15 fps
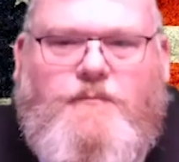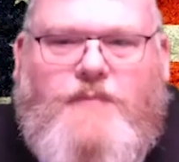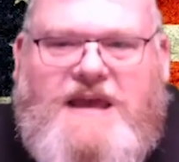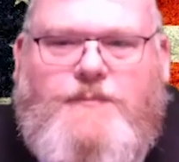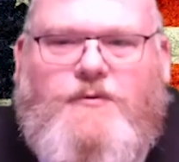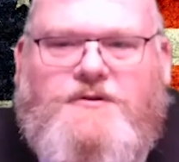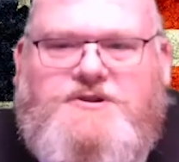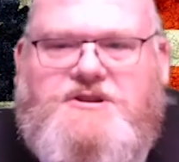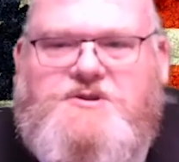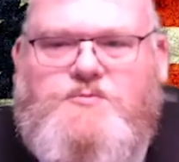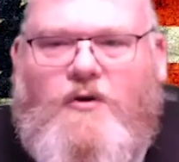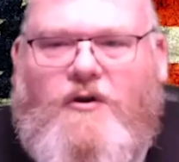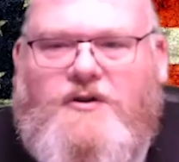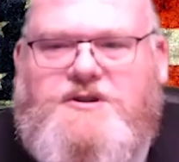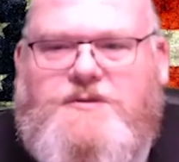People just
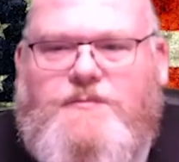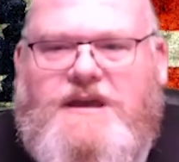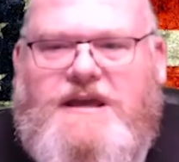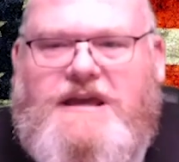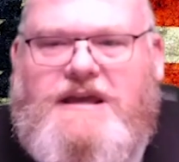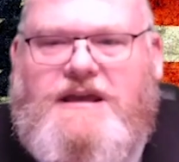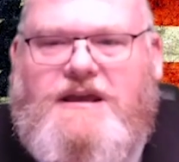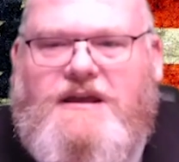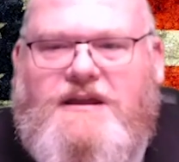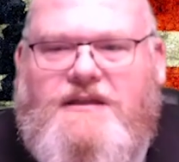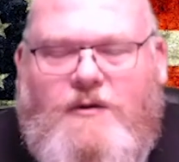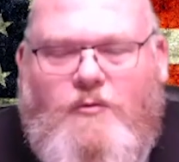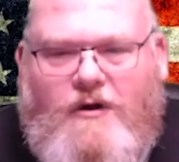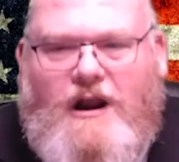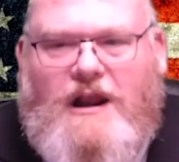they
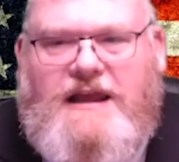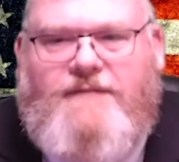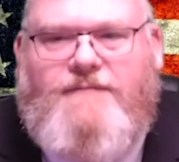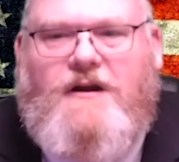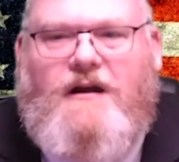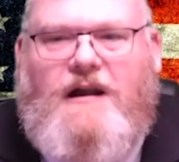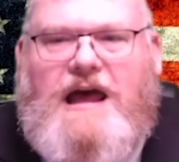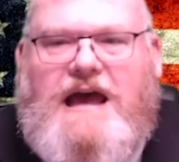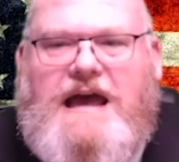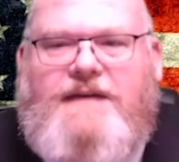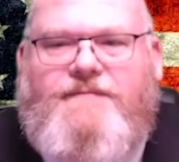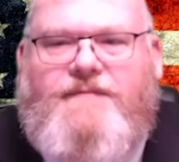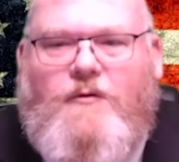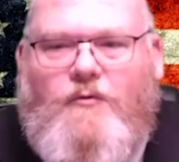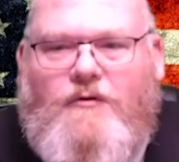want to live their life.
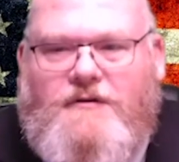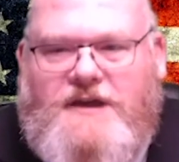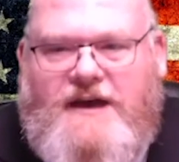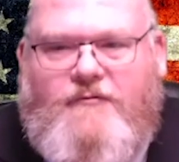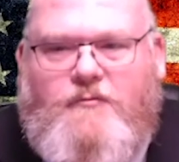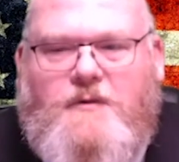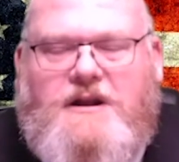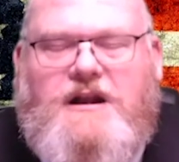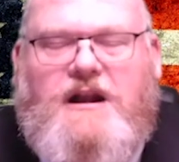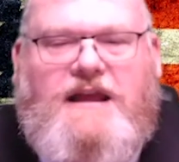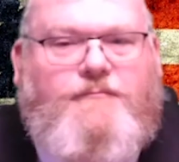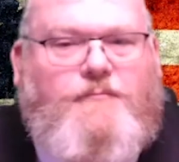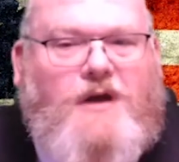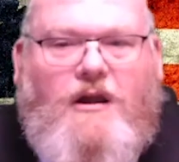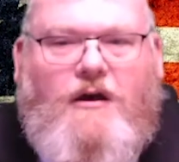They want government to
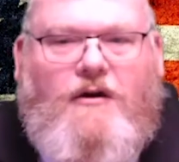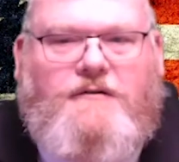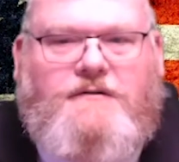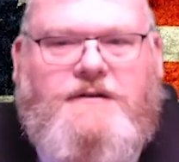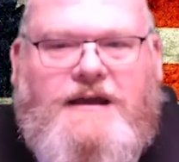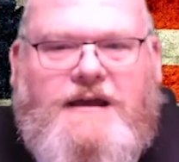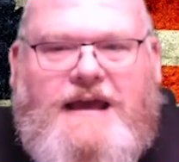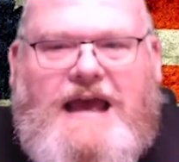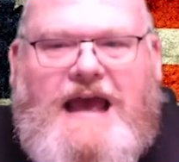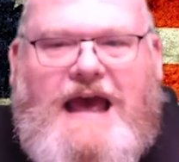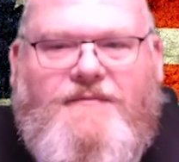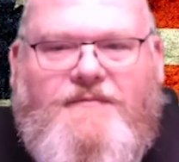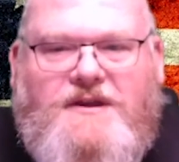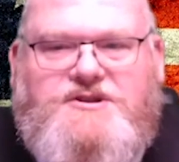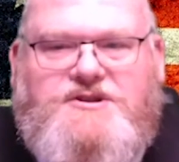leave them alone,
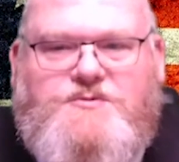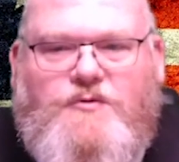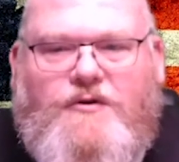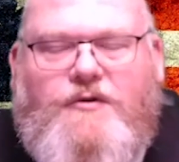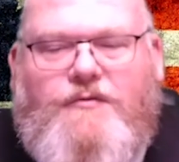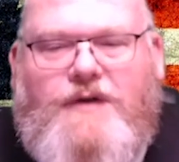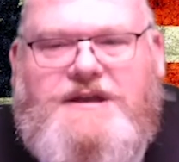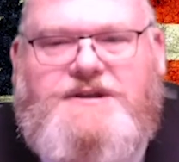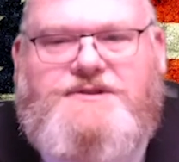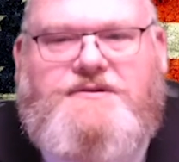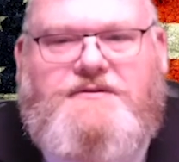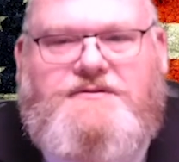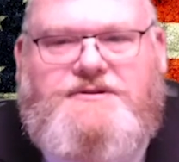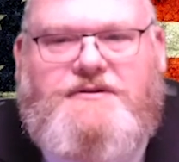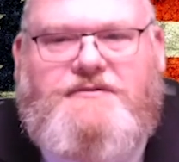and they just want to raise
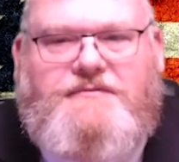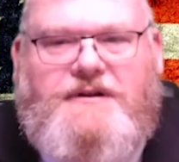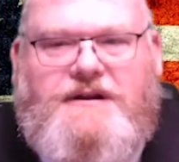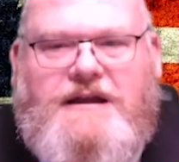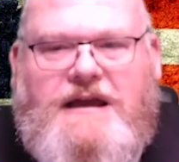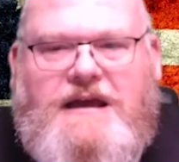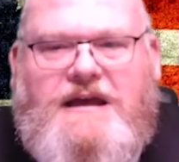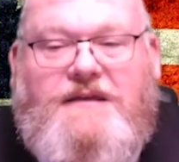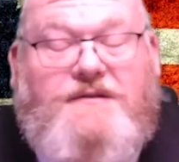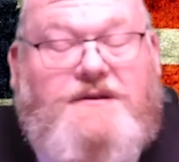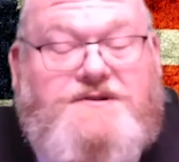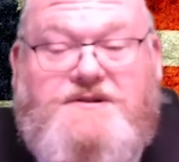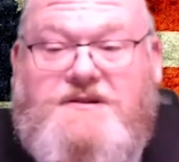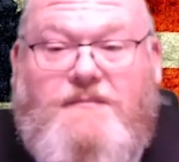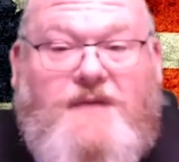their children.
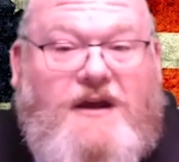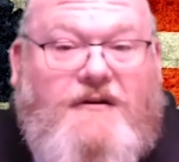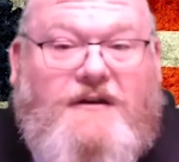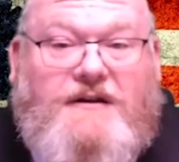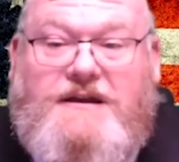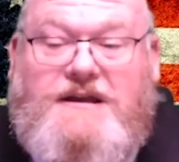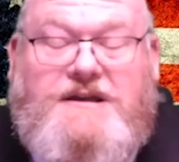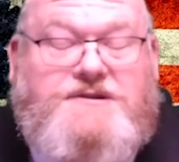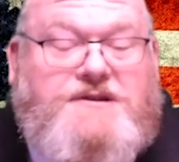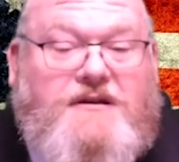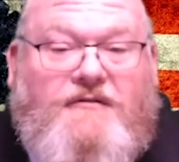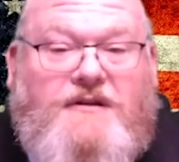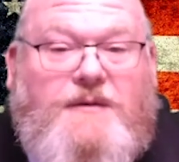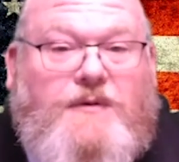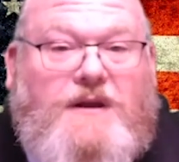This is America. It's the
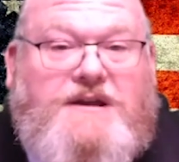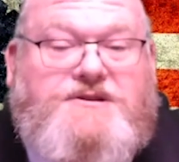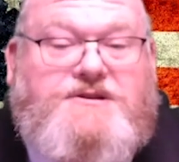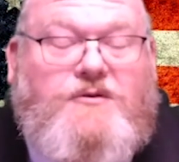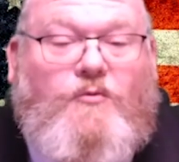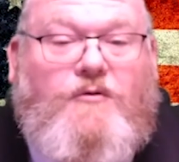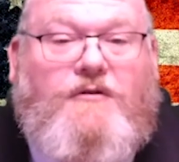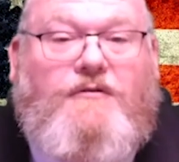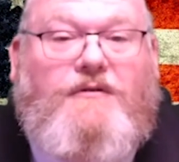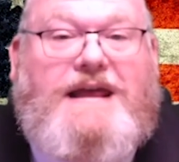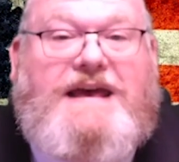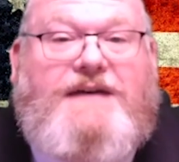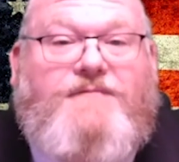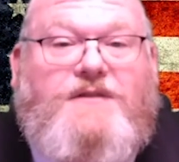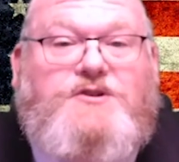only place in the world
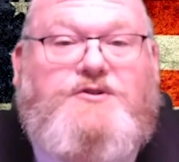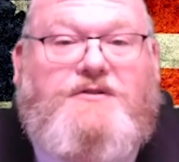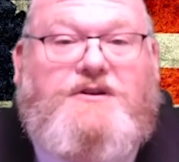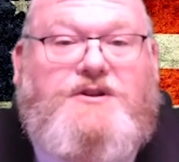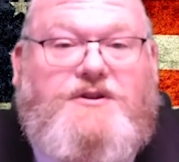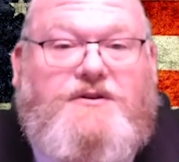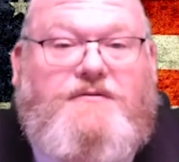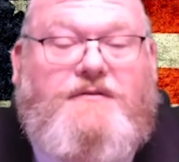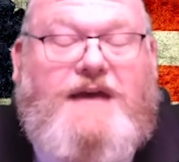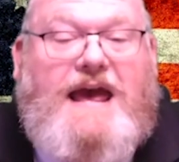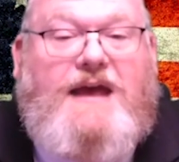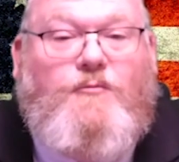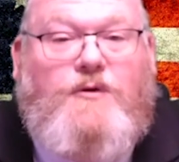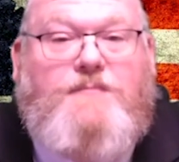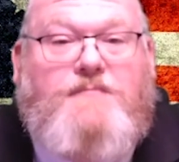left that you can do
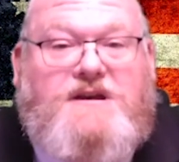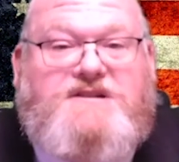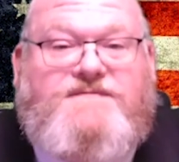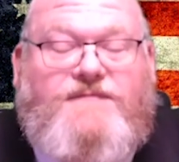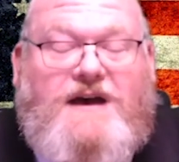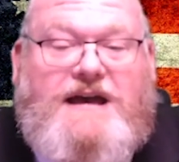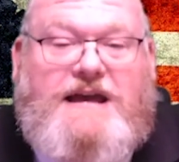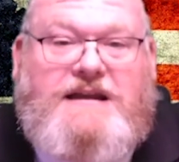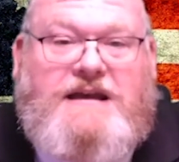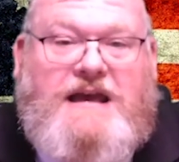that, and we must fight.